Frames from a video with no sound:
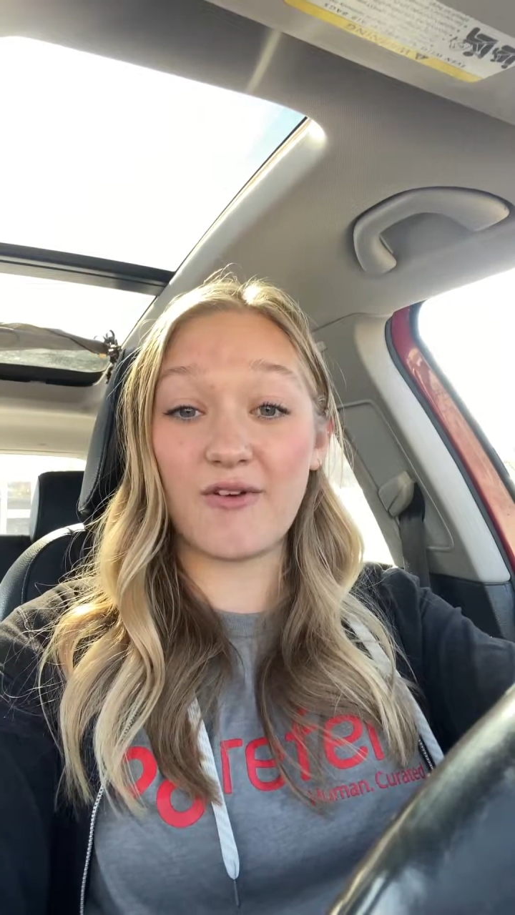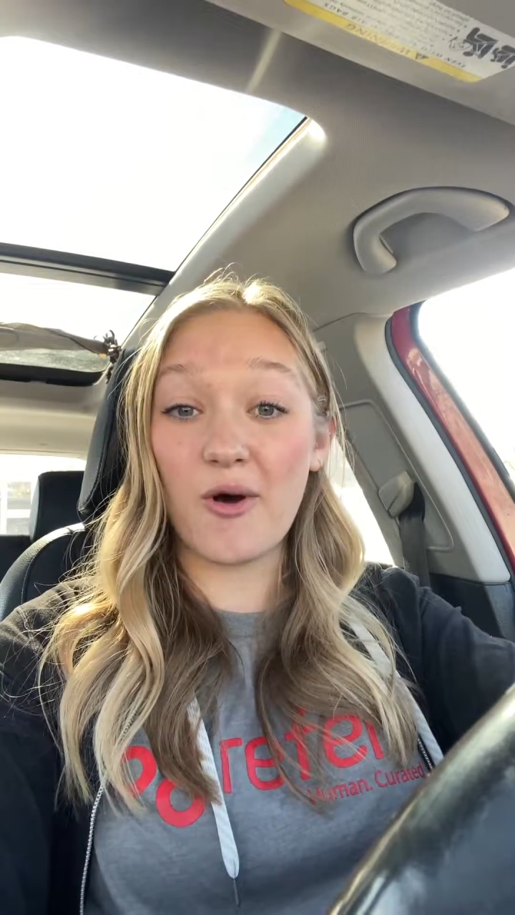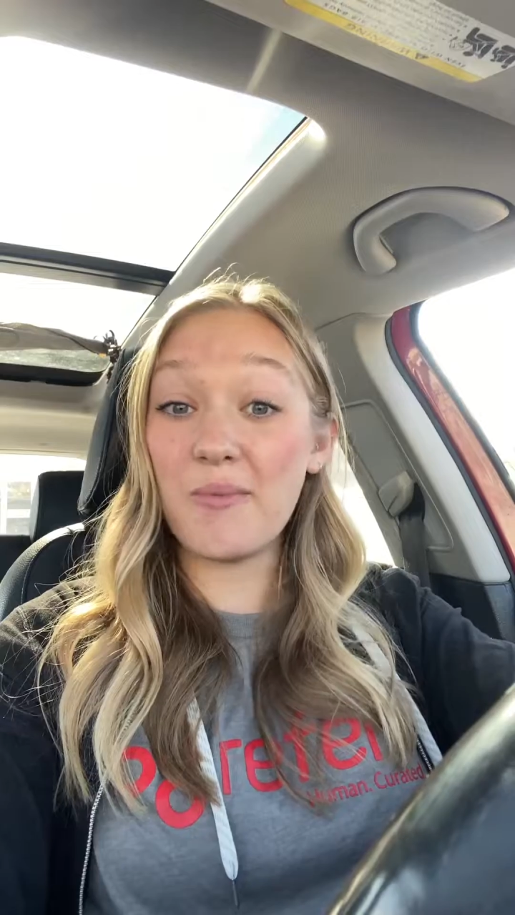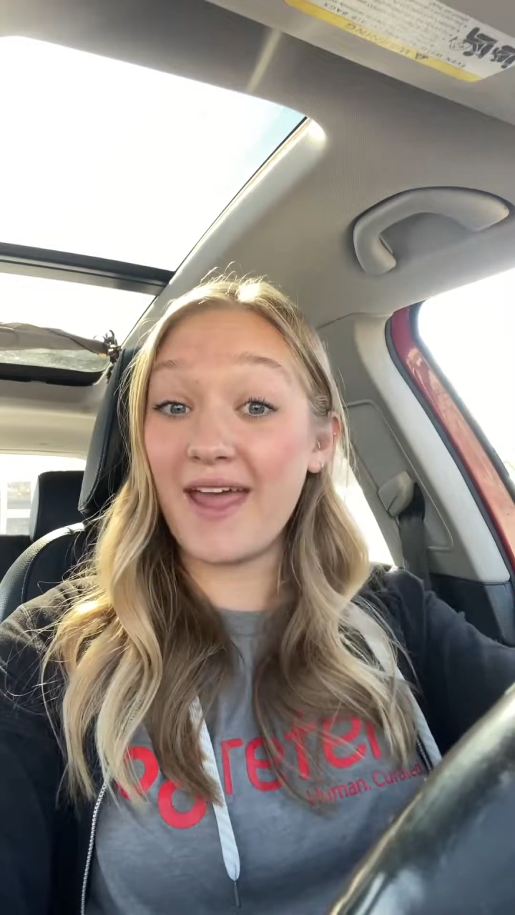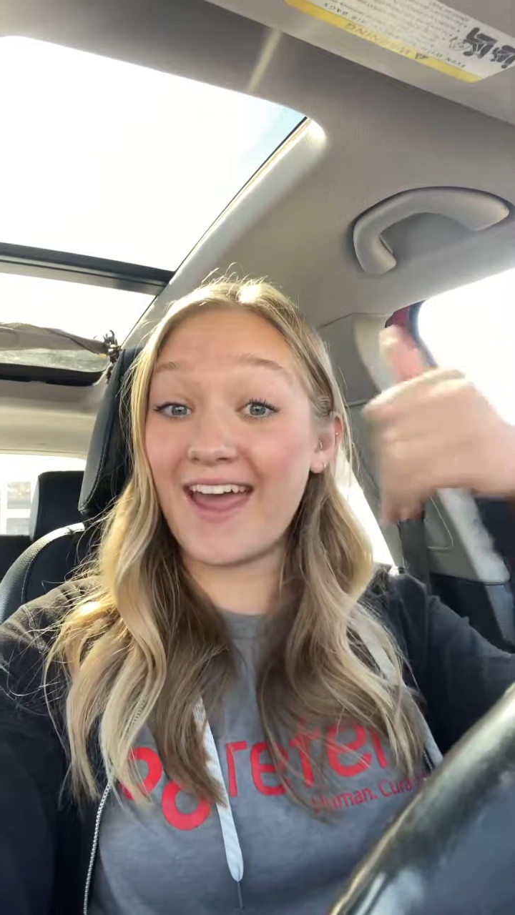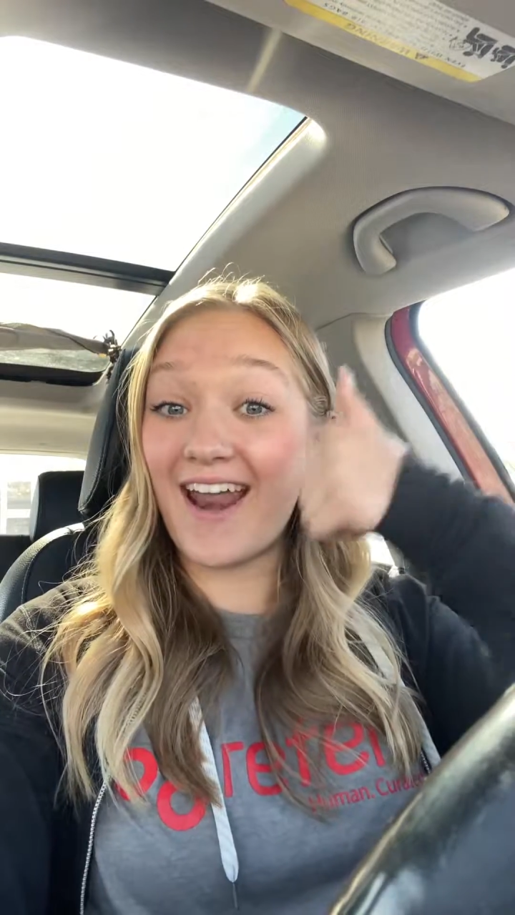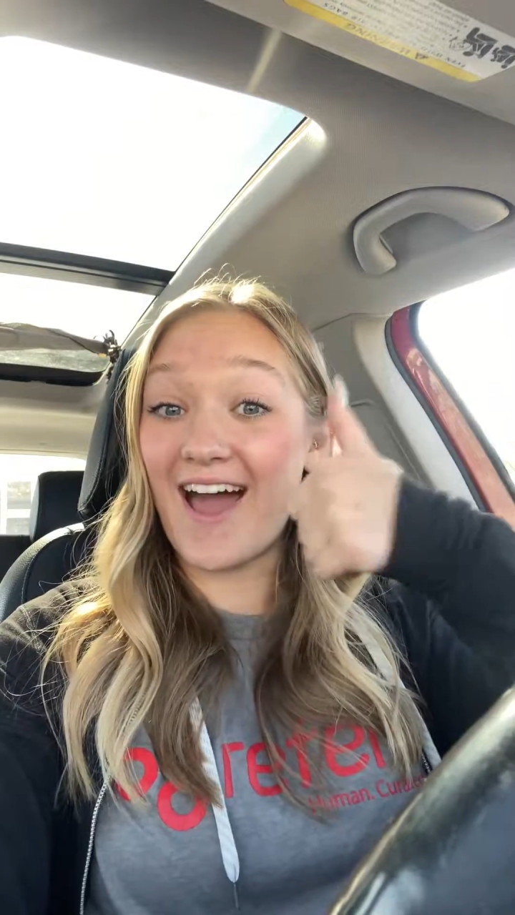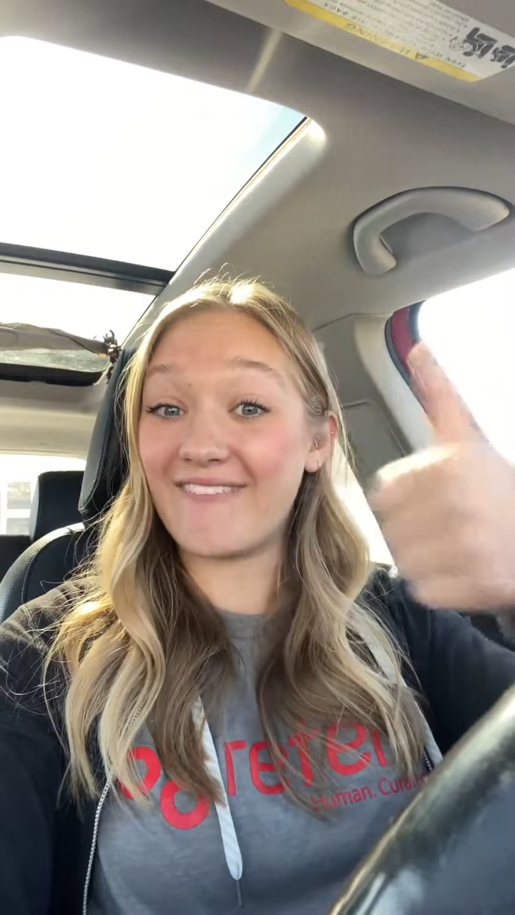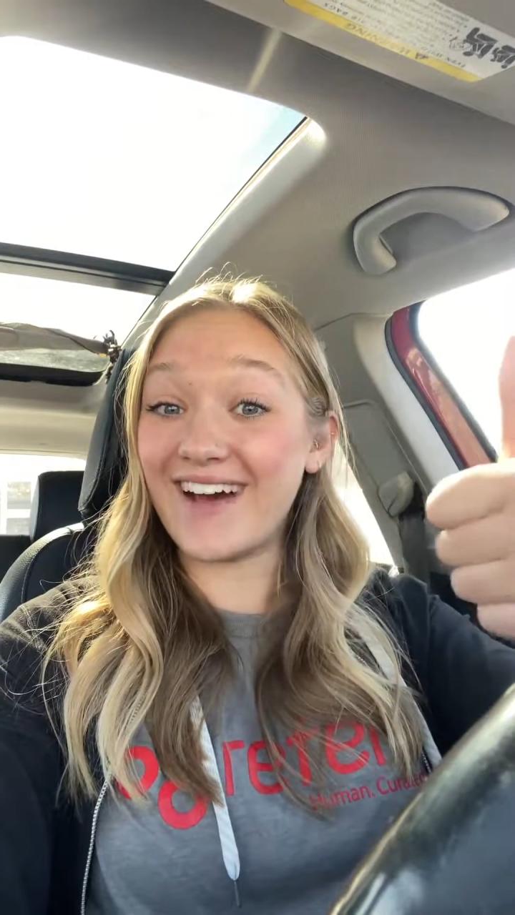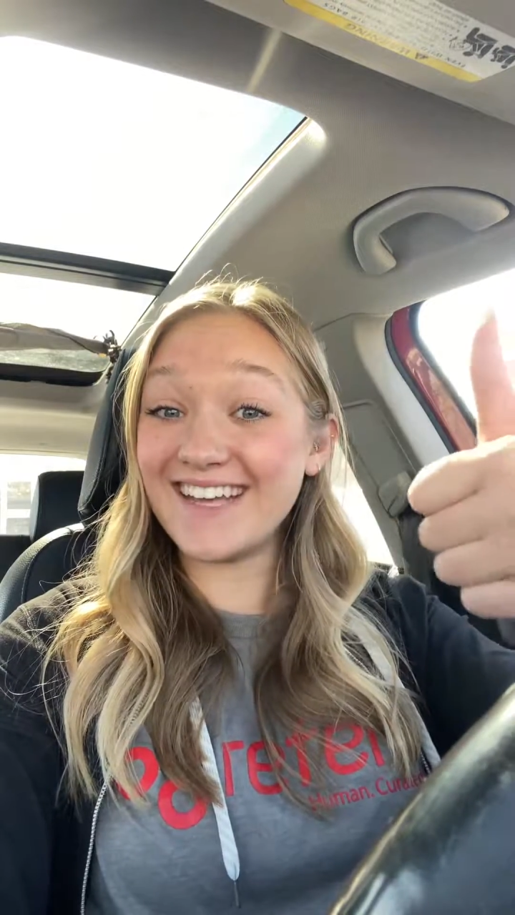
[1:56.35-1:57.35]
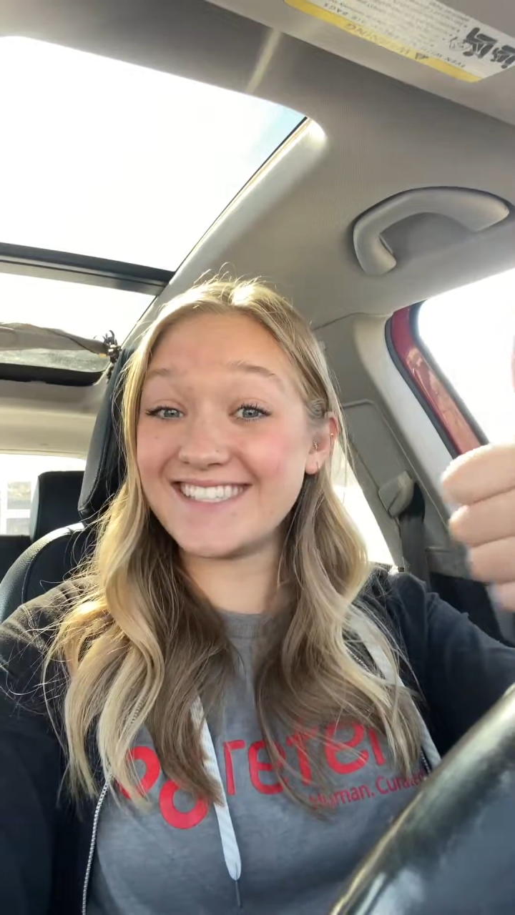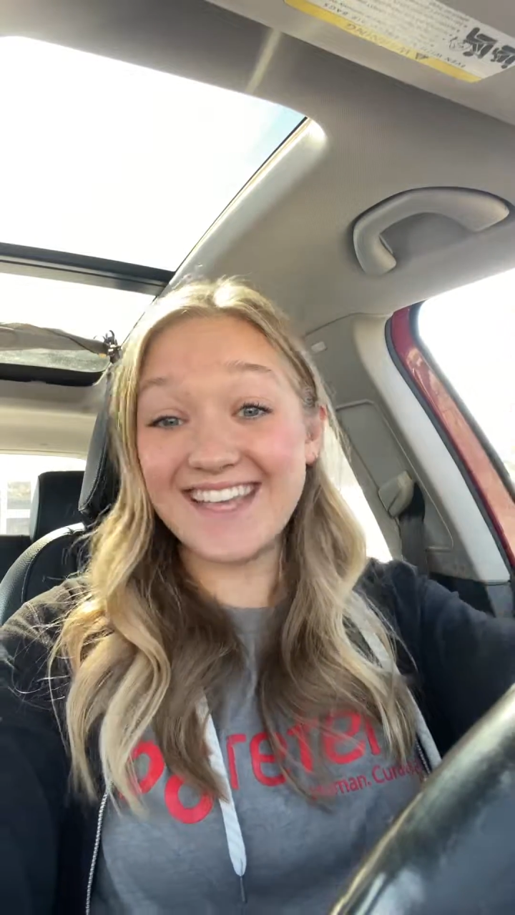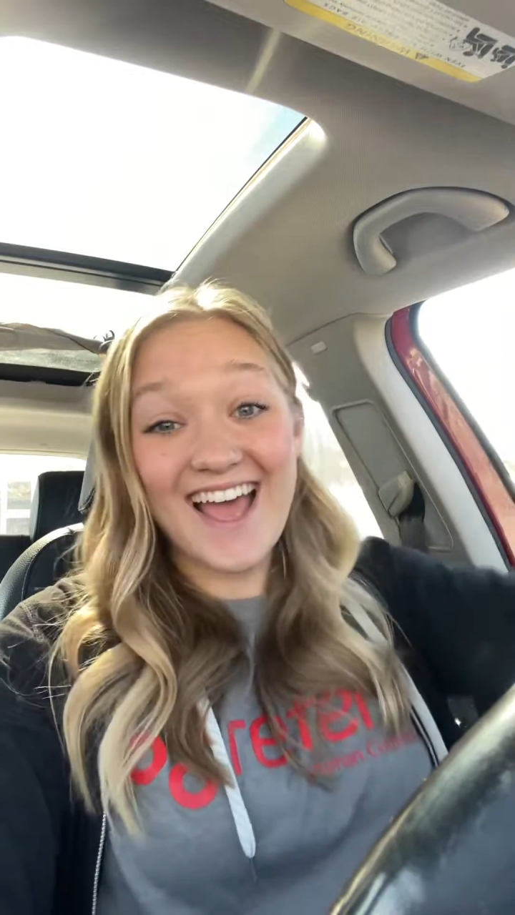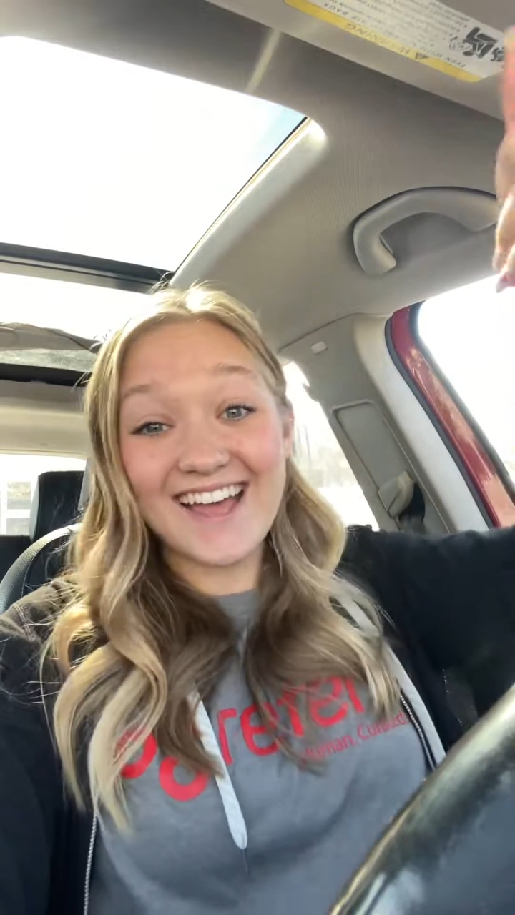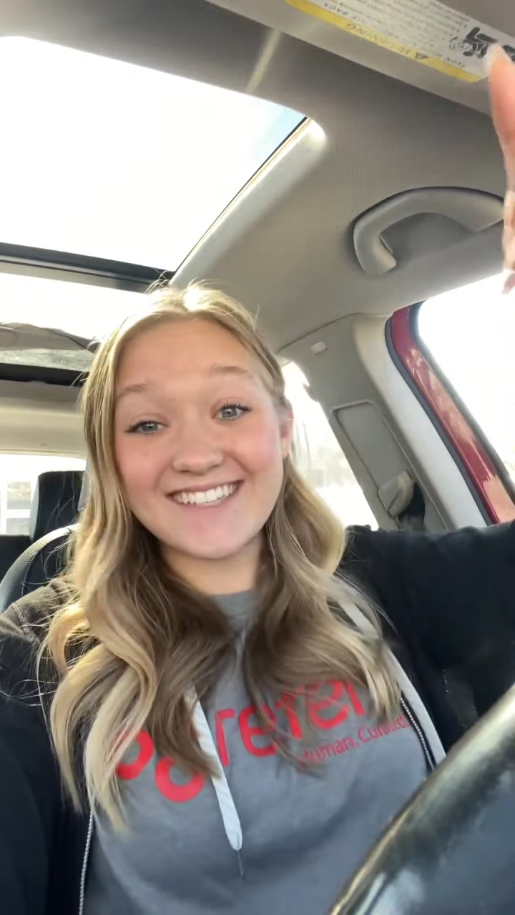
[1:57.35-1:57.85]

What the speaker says: home, and I was.